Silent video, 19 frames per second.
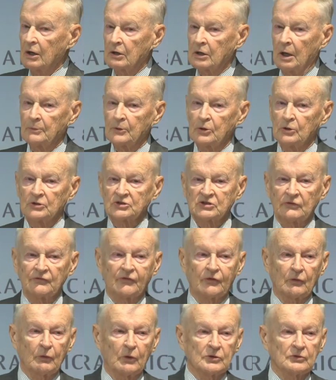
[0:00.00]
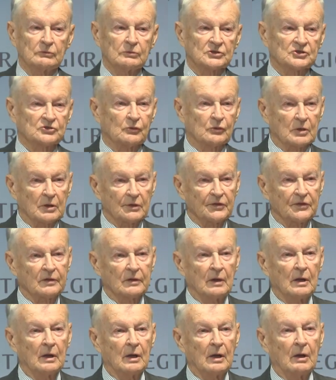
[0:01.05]
Communism, for what it was worth,
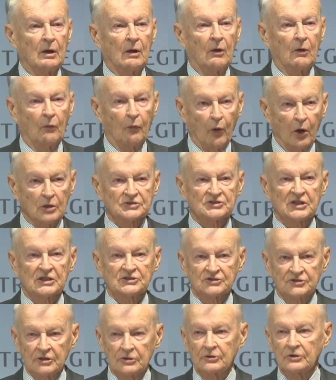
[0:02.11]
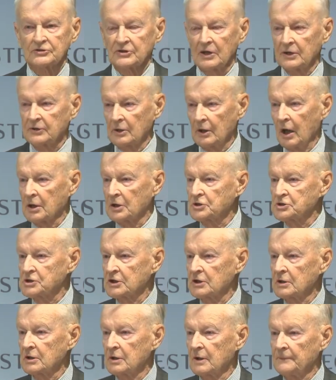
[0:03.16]
was a serious ideology,
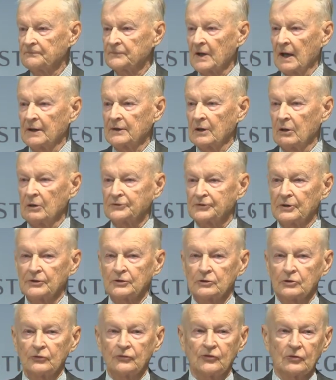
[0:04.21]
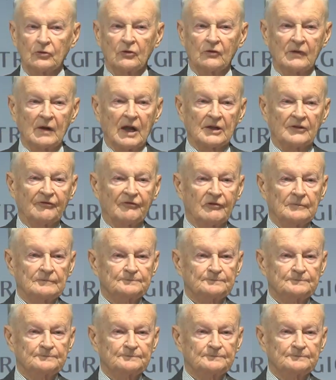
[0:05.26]
an alternative view of life.